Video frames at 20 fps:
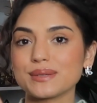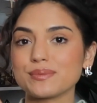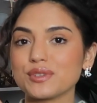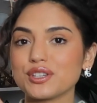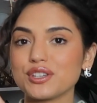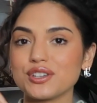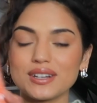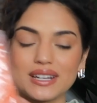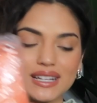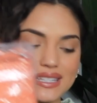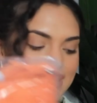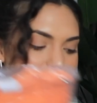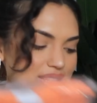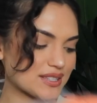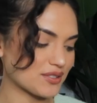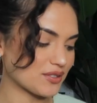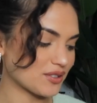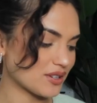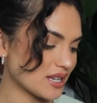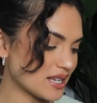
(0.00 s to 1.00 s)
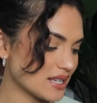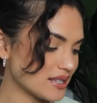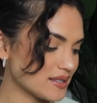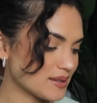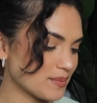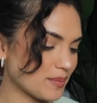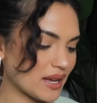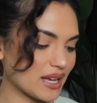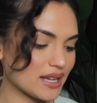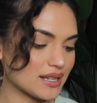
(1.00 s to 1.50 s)
some cute accessories,
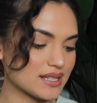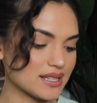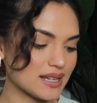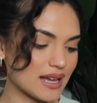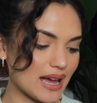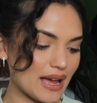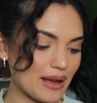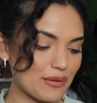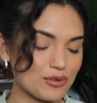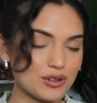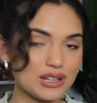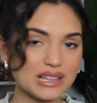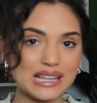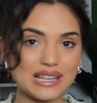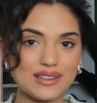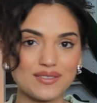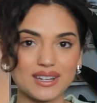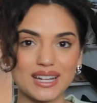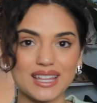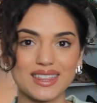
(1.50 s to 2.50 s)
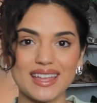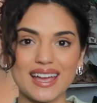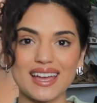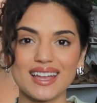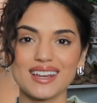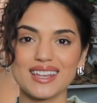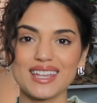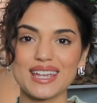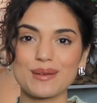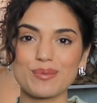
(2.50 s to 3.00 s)
but I will leave it at
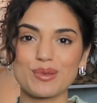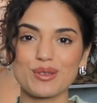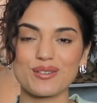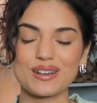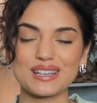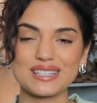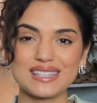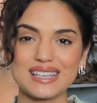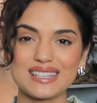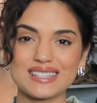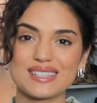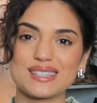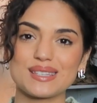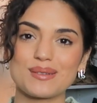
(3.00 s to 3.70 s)
that and keep the rest as a